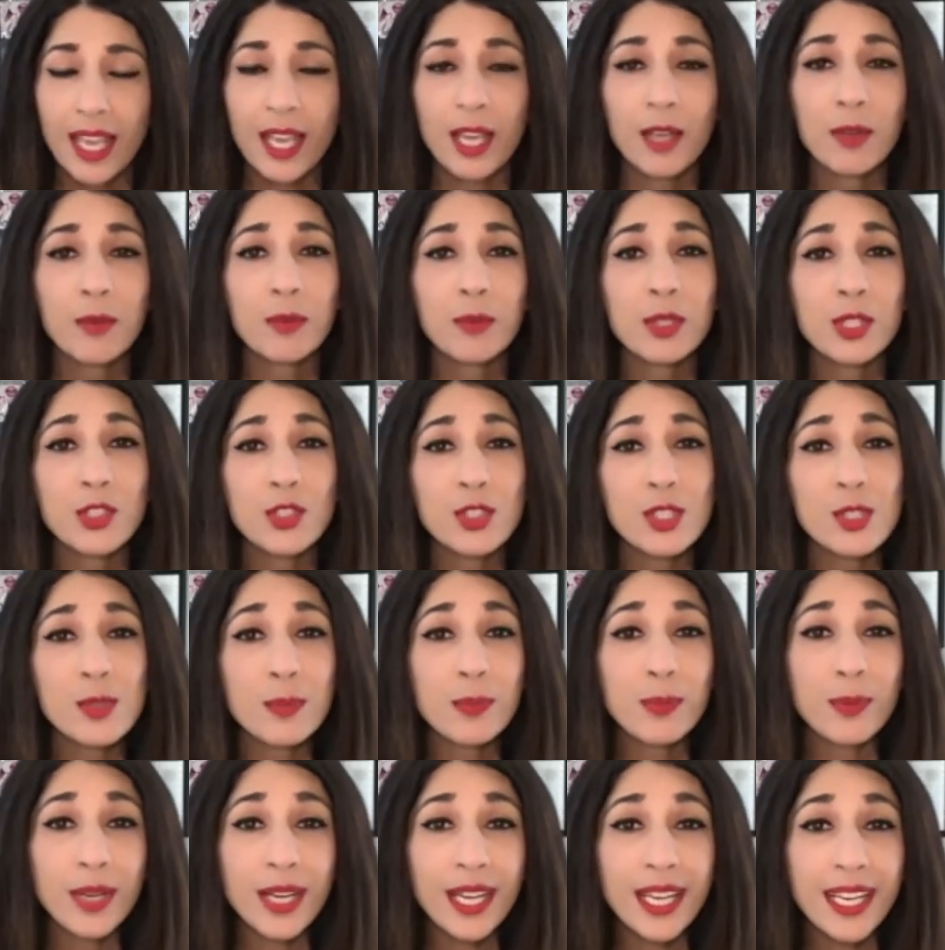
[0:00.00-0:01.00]
And we
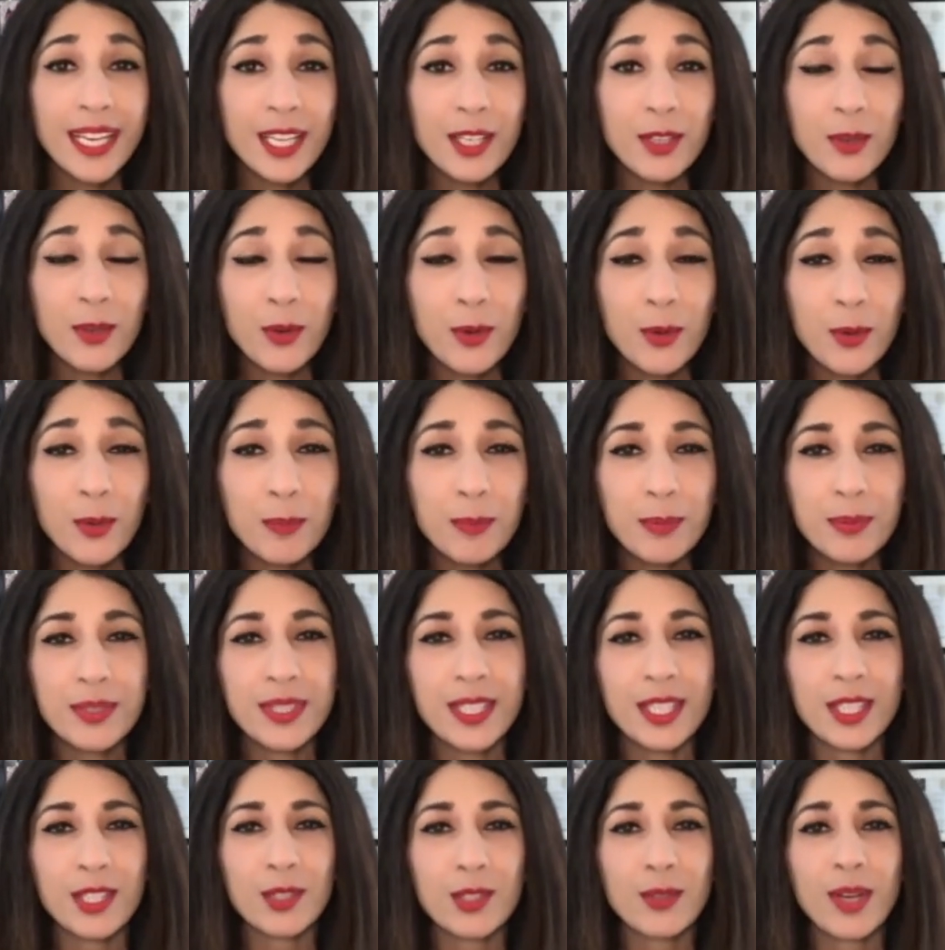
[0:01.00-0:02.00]
just pray and hope
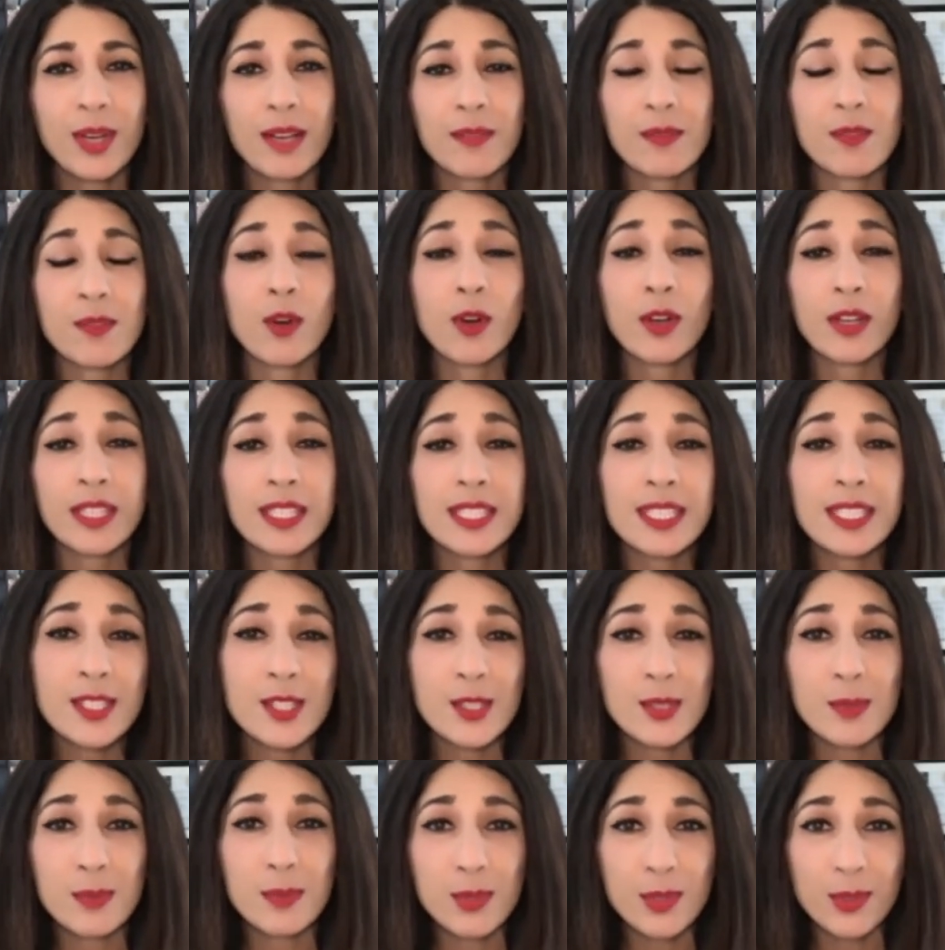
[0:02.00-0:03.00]
that you have already
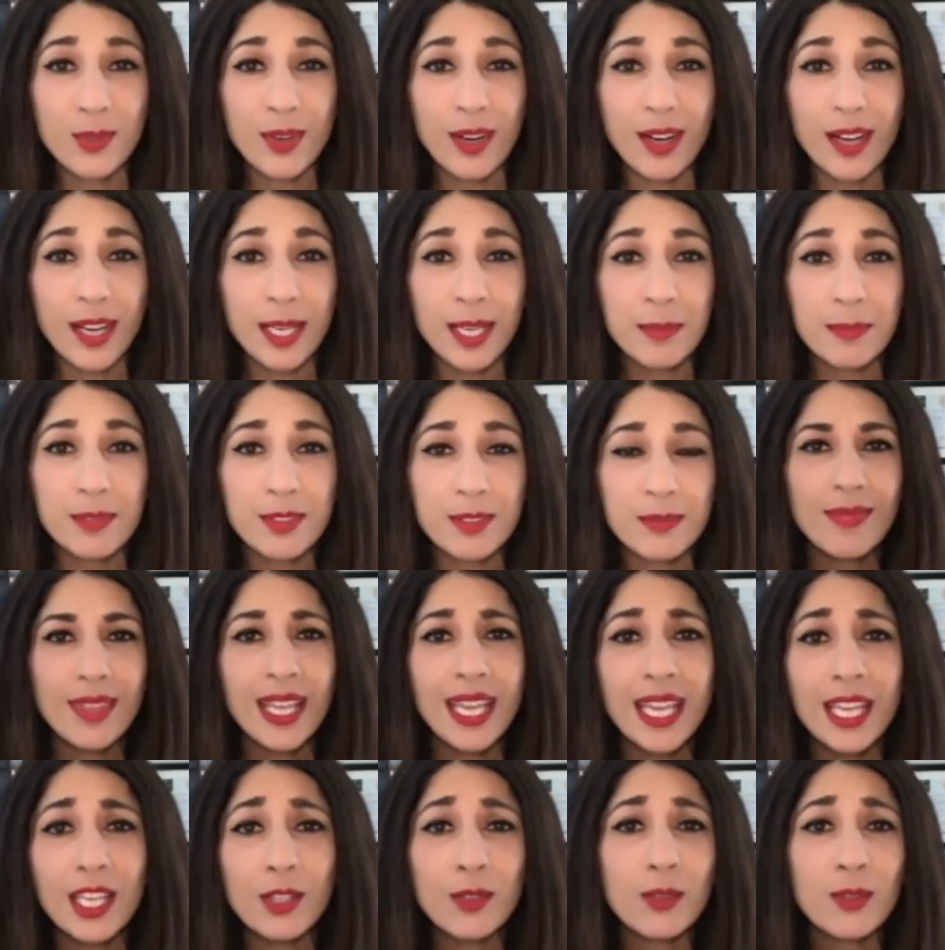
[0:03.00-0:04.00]
subscribed
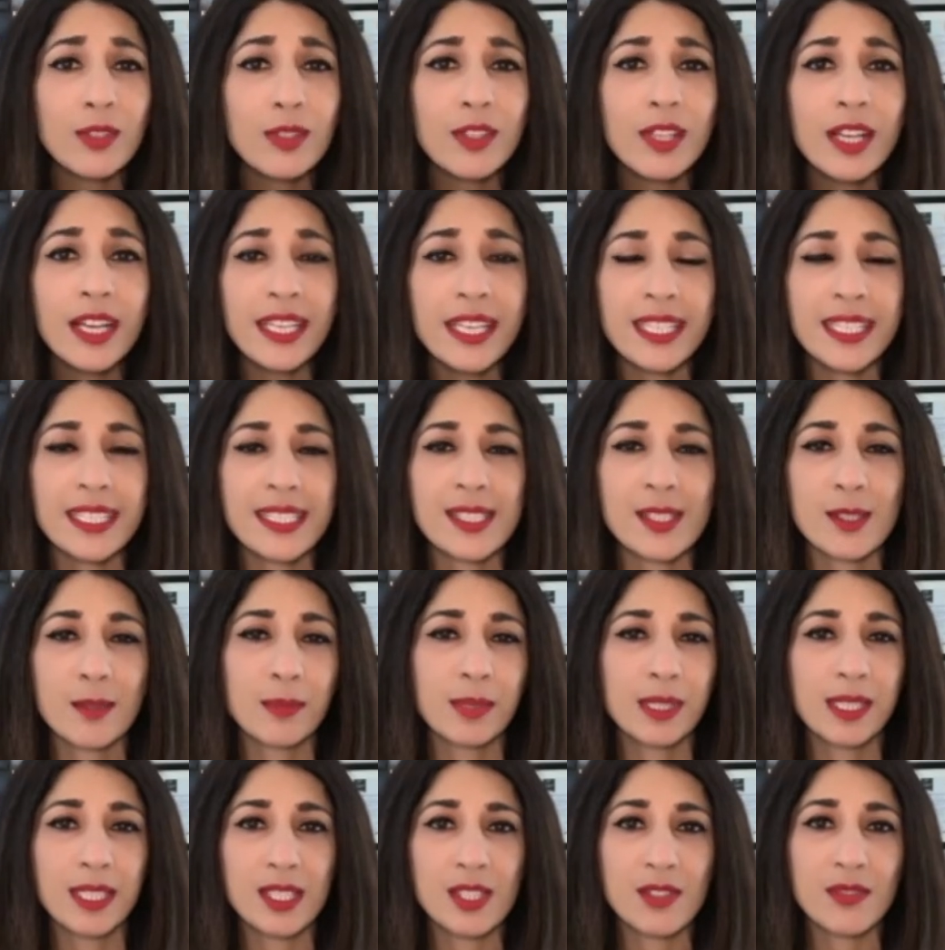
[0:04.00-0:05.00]
and you like some
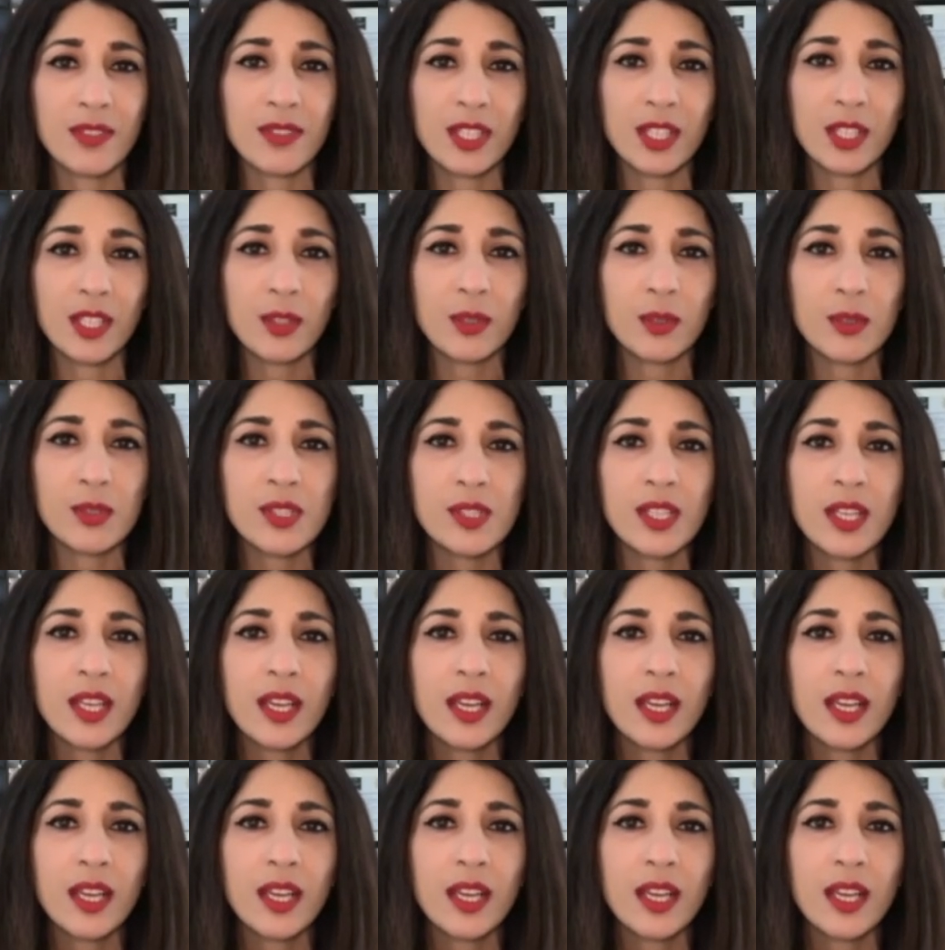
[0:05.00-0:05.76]
of these videos,